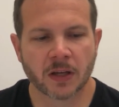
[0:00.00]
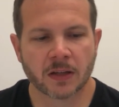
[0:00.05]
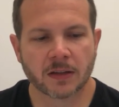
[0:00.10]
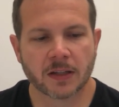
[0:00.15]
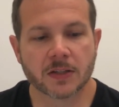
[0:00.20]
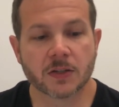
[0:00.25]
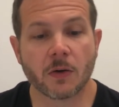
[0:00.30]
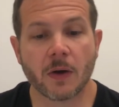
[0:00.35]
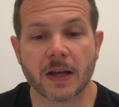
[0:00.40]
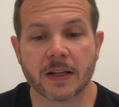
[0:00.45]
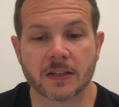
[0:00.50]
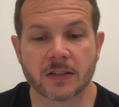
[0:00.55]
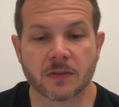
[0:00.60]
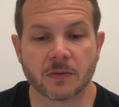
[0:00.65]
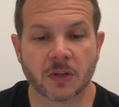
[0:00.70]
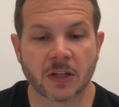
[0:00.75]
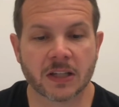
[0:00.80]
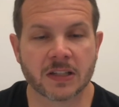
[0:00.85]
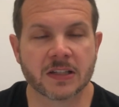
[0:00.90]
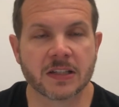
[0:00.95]
Let's go ahead
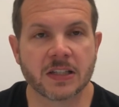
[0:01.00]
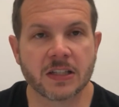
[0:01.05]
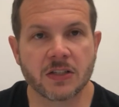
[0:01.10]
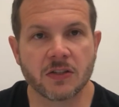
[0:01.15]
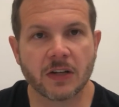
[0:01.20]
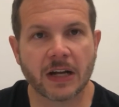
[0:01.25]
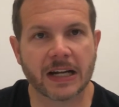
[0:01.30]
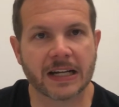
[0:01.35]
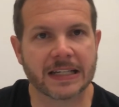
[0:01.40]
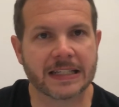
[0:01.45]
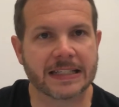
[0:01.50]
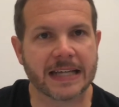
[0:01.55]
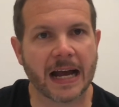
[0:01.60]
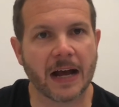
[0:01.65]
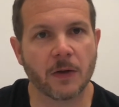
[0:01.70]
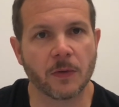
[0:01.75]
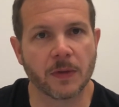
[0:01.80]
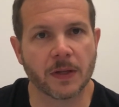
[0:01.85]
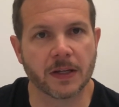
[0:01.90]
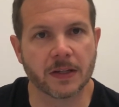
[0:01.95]
and continue kind of
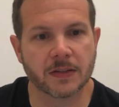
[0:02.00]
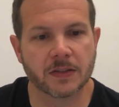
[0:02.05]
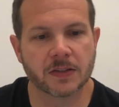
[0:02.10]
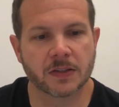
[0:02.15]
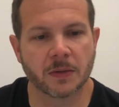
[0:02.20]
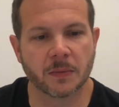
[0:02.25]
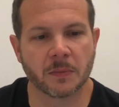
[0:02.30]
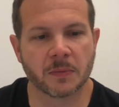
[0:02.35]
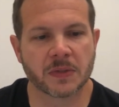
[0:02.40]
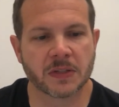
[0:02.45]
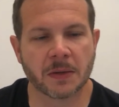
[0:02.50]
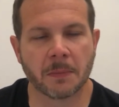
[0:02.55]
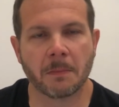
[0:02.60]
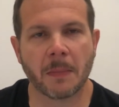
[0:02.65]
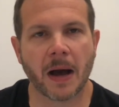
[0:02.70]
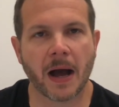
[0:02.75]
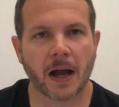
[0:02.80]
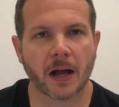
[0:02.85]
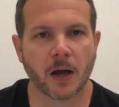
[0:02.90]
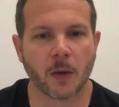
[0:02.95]
down this to
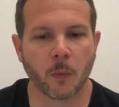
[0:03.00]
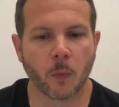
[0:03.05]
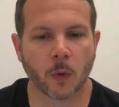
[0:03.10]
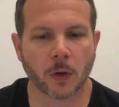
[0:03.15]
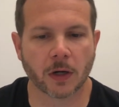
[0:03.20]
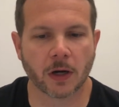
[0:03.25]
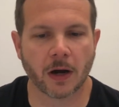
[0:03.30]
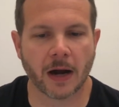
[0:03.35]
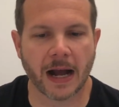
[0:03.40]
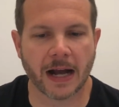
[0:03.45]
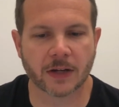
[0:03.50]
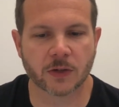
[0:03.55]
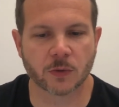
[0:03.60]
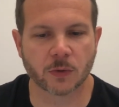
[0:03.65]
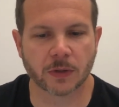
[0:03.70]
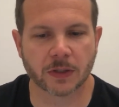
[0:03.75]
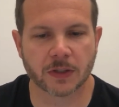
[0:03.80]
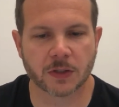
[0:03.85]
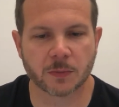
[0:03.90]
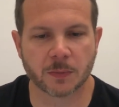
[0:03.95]
mock up what our
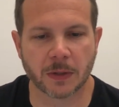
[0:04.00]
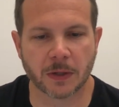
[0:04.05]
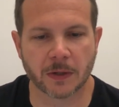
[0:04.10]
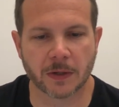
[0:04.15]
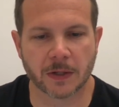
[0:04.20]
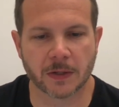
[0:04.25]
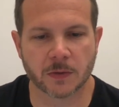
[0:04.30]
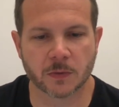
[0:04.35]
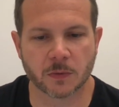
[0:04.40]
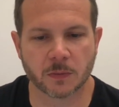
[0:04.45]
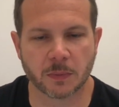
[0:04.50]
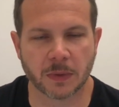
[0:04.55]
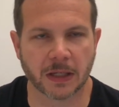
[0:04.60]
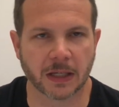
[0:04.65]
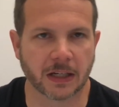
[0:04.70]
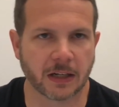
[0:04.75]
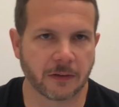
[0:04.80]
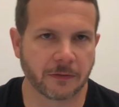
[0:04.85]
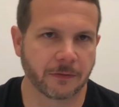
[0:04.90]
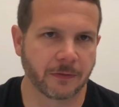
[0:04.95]
actual experience would be.
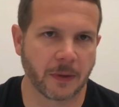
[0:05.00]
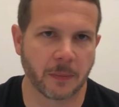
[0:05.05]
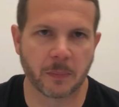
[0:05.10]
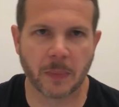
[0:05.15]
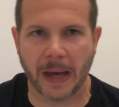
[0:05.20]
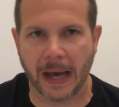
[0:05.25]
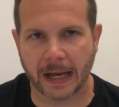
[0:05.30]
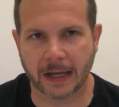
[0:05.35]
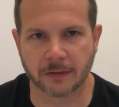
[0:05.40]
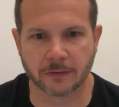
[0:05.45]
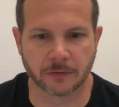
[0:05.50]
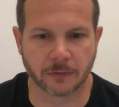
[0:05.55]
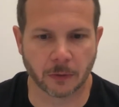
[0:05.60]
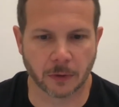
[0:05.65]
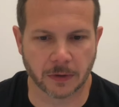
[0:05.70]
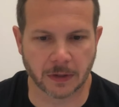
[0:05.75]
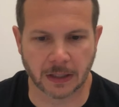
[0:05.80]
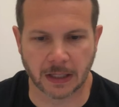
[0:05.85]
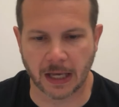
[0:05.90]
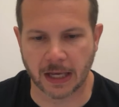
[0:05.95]
And I'll flip back and
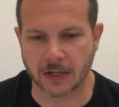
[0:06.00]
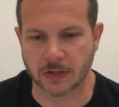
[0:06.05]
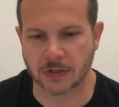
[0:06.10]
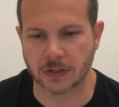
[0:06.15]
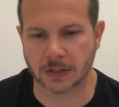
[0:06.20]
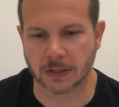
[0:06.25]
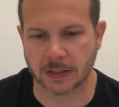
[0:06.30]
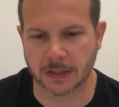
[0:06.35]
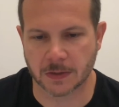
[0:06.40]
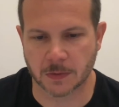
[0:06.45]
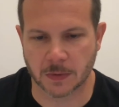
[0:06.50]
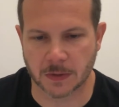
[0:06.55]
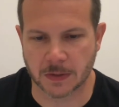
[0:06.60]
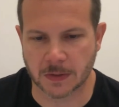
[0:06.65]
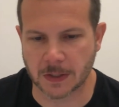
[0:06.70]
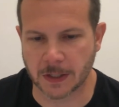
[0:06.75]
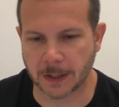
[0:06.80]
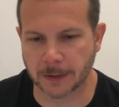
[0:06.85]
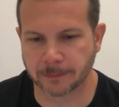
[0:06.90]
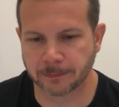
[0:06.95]
forth occasionally as we
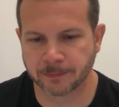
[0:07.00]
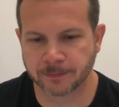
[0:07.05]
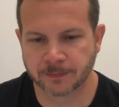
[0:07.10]
see it.